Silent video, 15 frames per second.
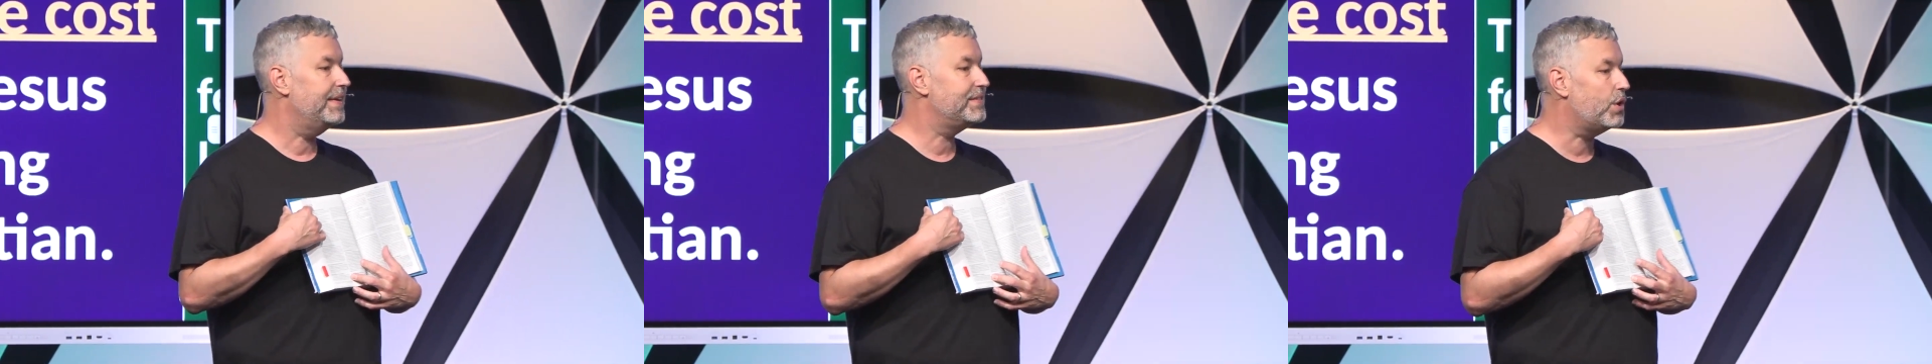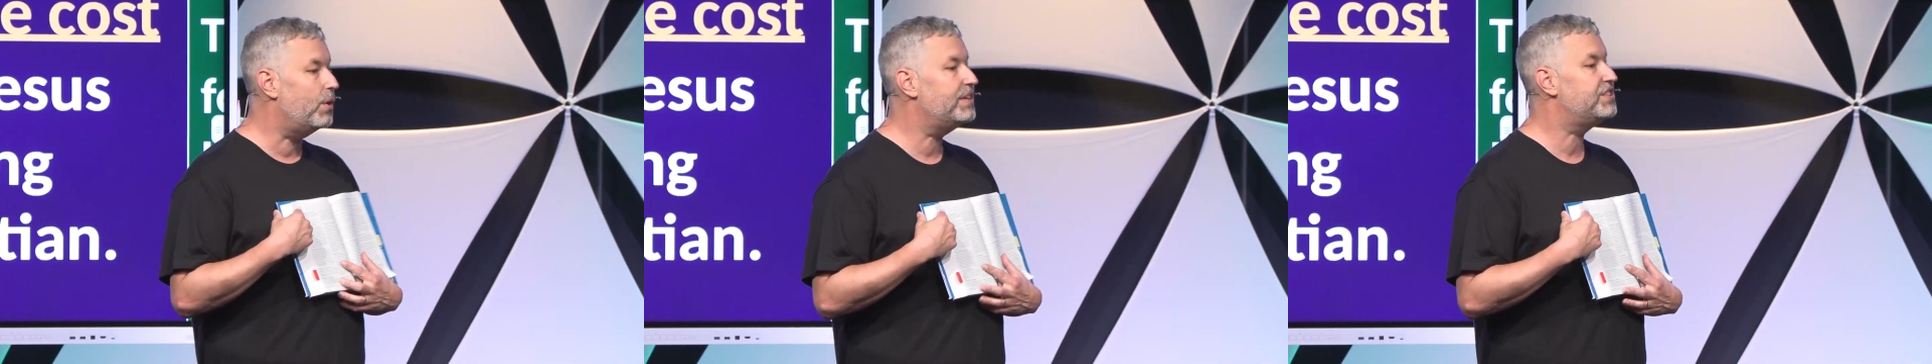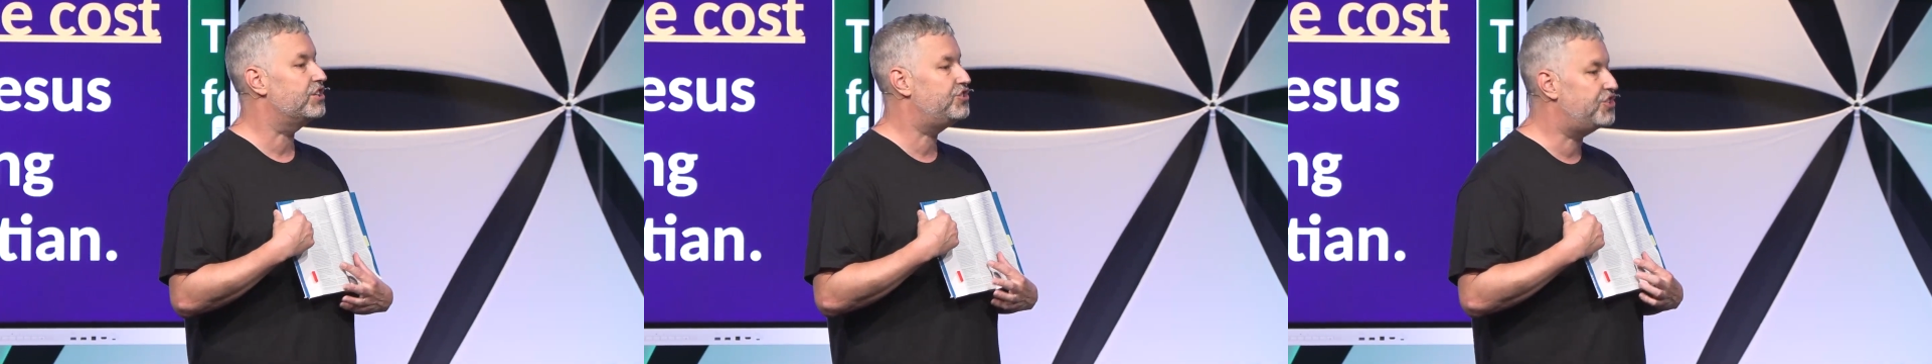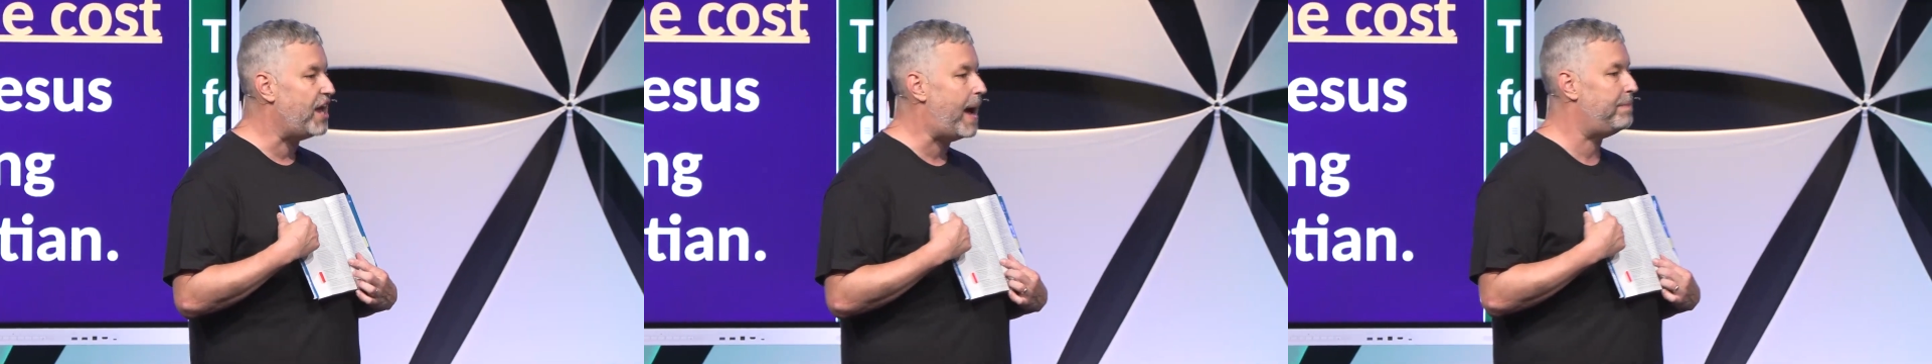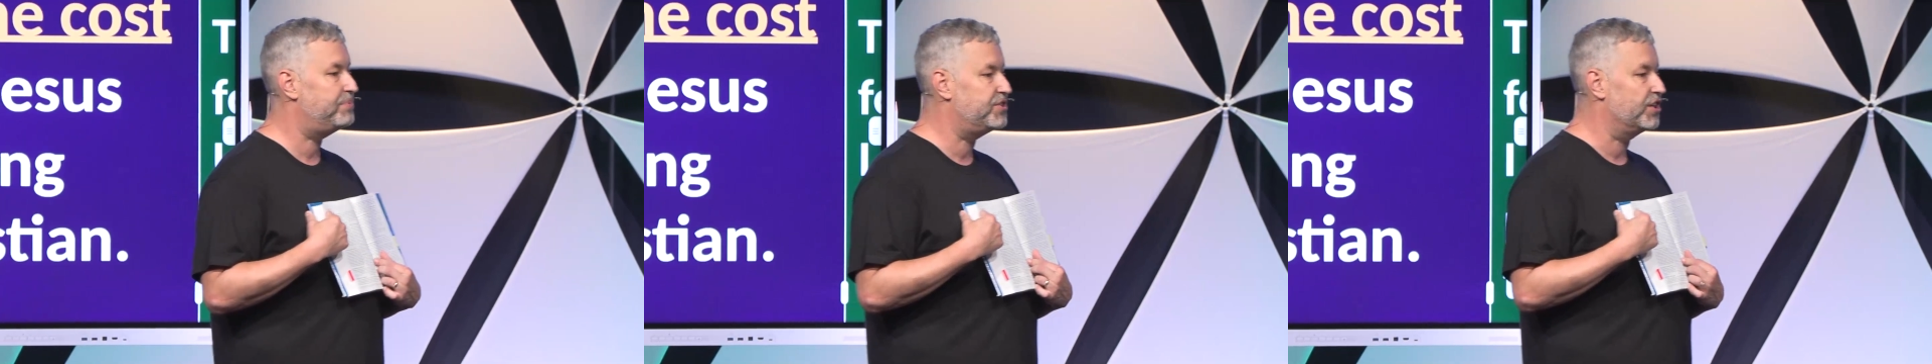is always a
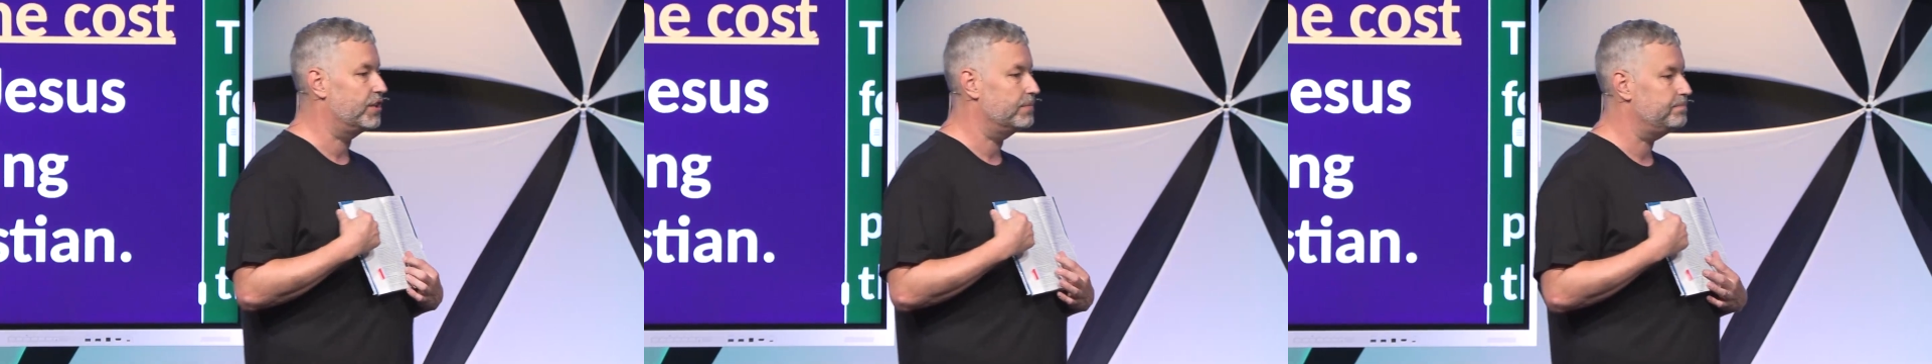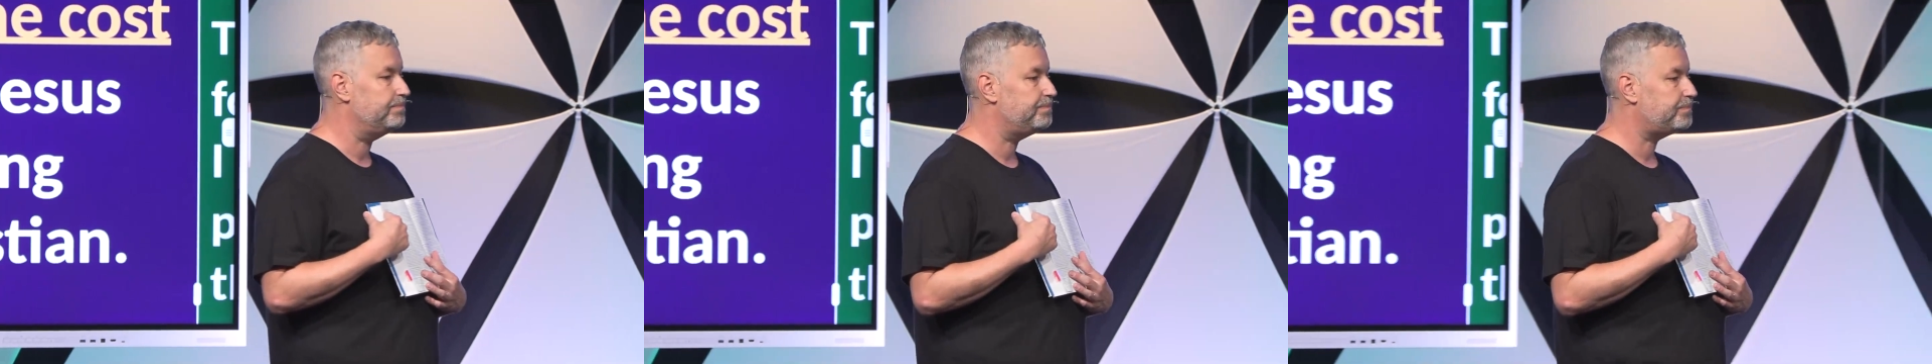chapter,